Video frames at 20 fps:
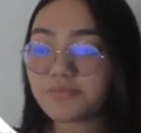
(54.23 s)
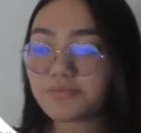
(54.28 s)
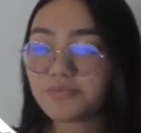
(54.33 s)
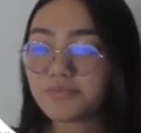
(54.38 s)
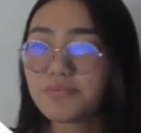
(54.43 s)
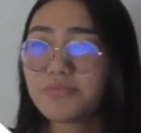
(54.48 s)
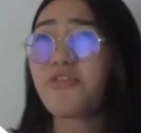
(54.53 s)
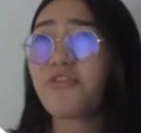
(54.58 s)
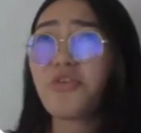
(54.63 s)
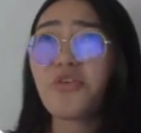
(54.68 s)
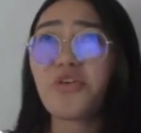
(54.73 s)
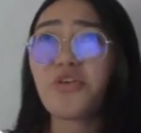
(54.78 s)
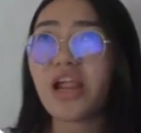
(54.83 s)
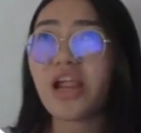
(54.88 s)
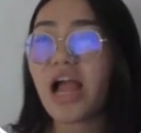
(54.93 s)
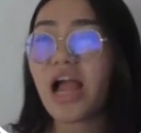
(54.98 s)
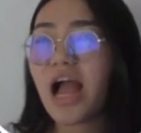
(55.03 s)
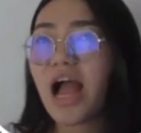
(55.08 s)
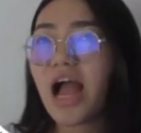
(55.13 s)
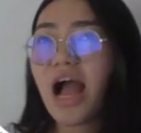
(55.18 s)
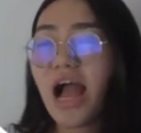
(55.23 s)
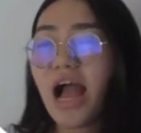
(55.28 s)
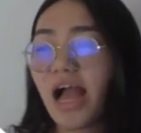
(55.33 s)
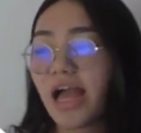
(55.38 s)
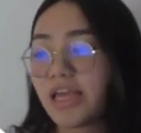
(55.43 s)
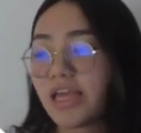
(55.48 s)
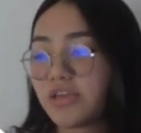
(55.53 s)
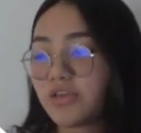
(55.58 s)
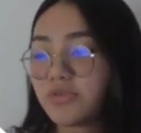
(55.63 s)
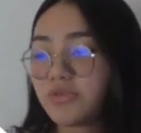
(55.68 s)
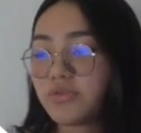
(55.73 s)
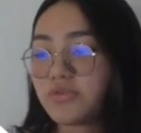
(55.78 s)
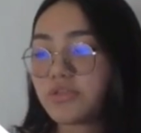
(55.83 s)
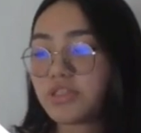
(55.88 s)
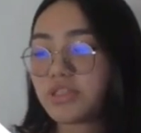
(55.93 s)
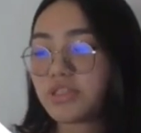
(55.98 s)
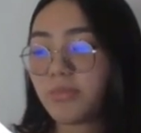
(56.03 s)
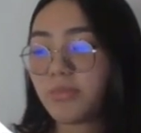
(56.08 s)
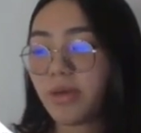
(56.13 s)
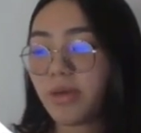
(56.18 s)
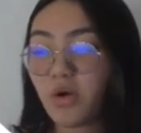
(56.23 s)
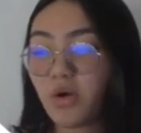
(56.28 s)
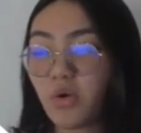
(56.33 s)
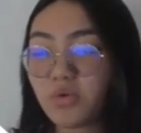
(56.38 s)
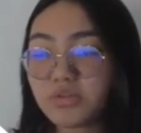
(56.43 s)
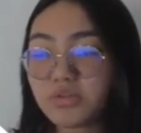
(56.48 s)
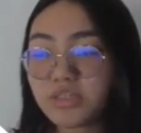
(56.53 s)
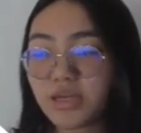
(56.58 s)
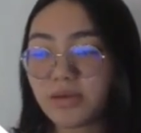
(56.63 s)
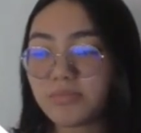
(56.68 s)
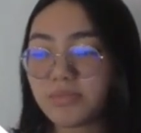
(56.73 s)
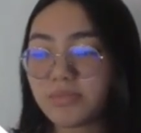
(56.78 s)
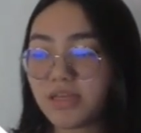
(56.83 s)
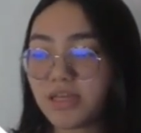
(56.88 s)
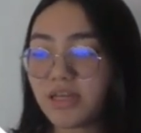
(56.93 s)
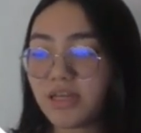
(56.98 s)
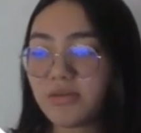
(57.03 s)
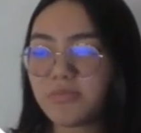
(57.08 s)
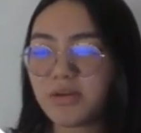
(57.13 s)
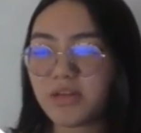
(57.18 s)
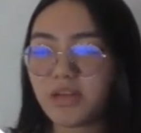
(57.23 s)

Before, I used my own template,